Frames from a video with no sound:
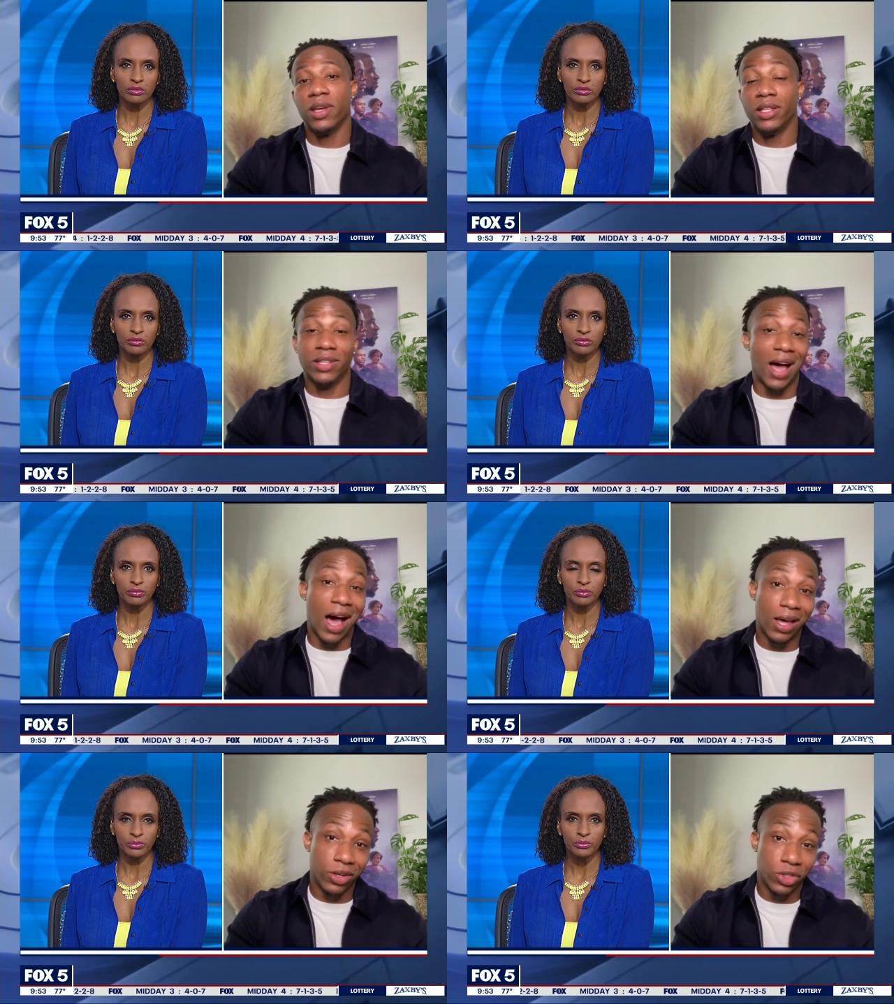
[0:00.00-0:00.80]
Speaker 1: It's an
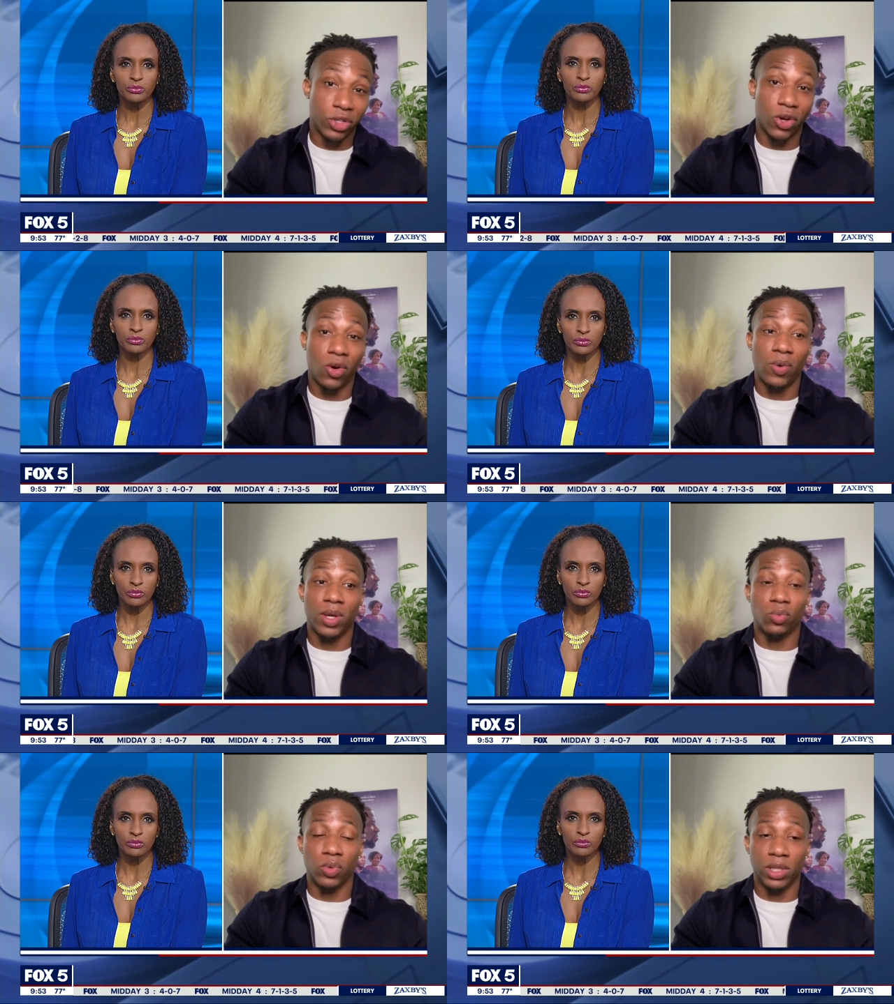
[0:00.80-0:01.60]
honest show.
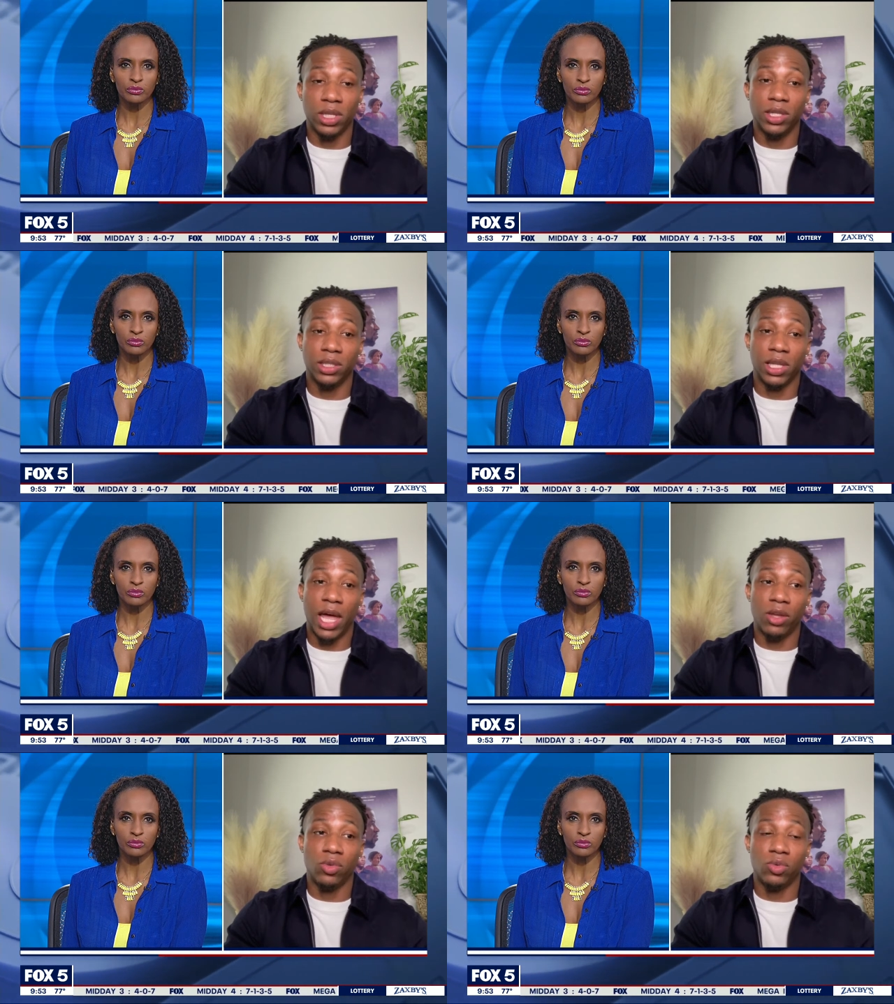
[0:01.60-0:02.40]
It really does
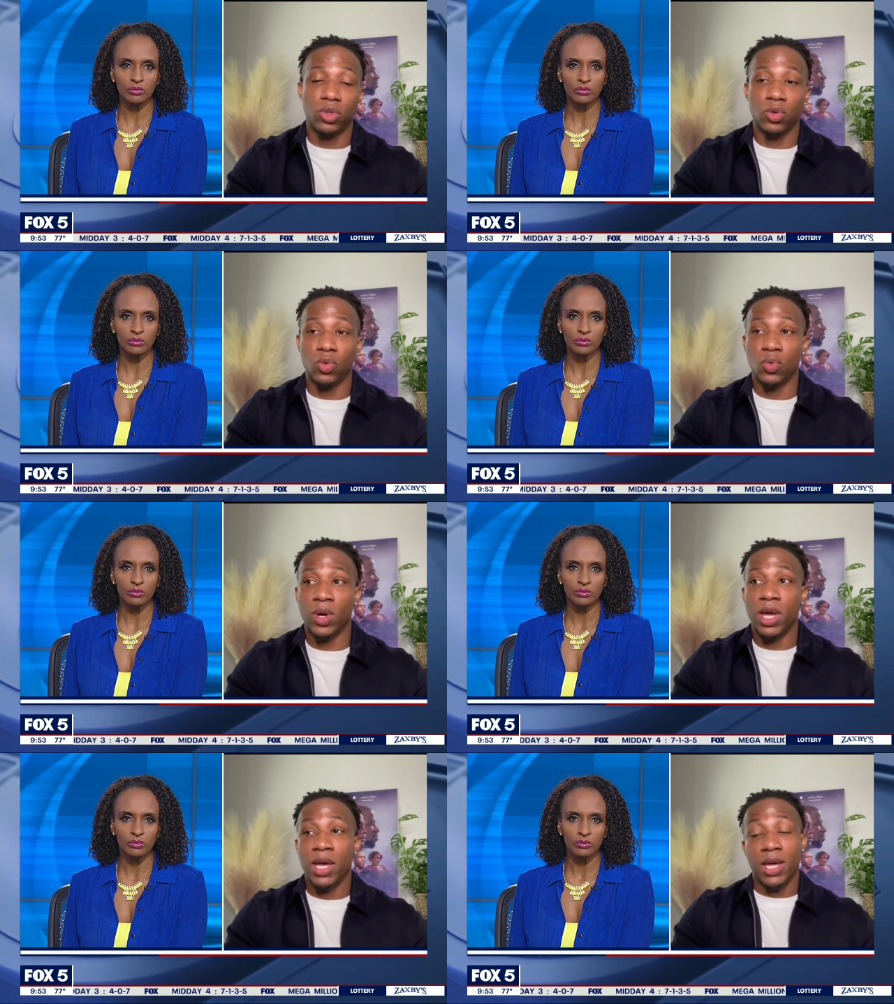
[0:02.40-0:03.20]
allow you to
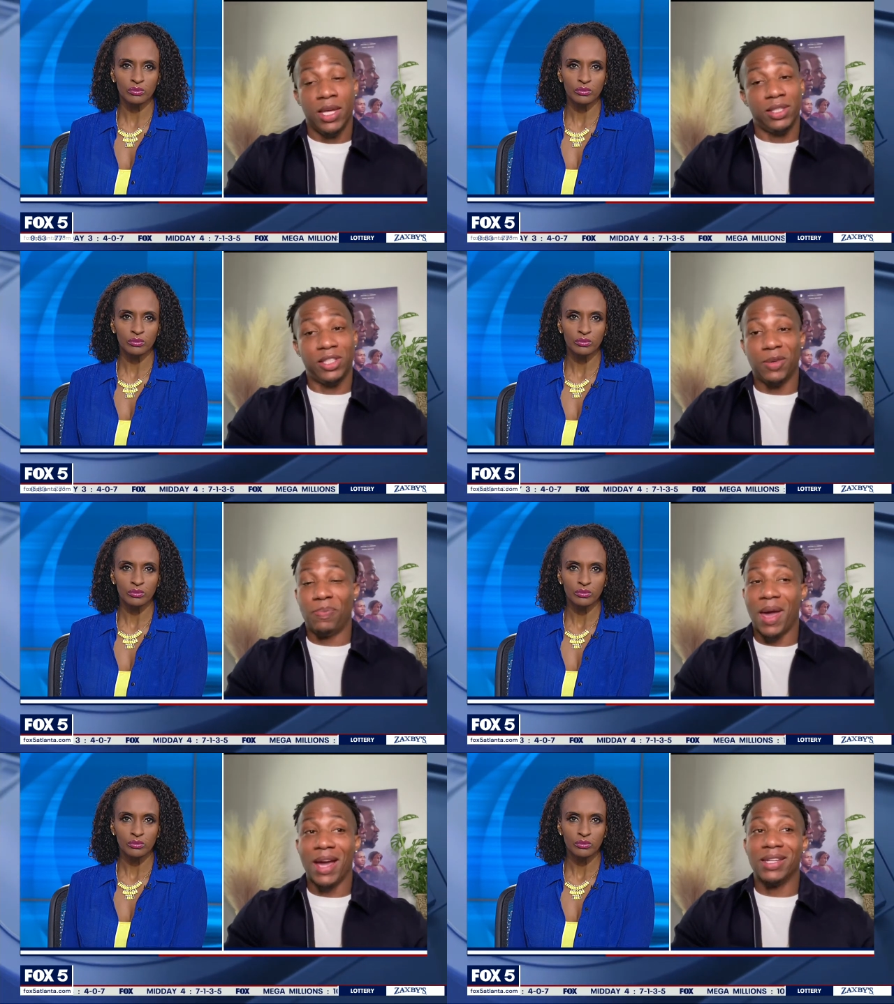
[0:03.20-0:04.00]

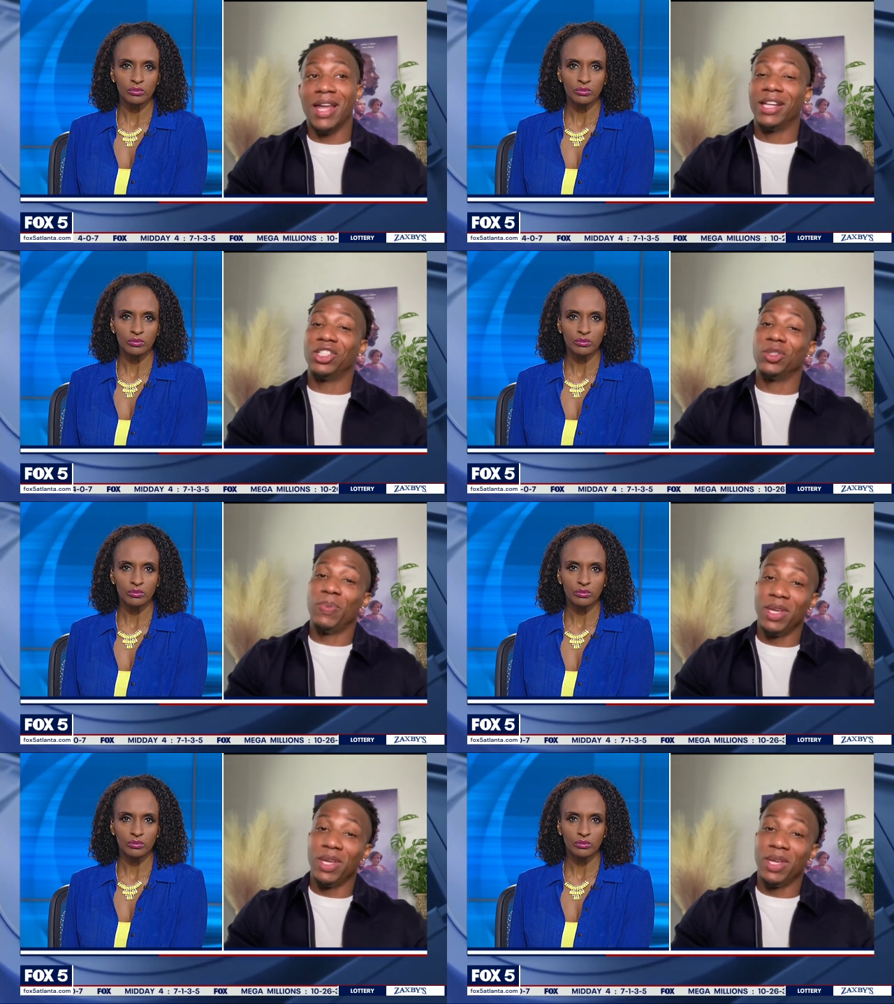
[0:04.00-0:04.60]
sit back, not just be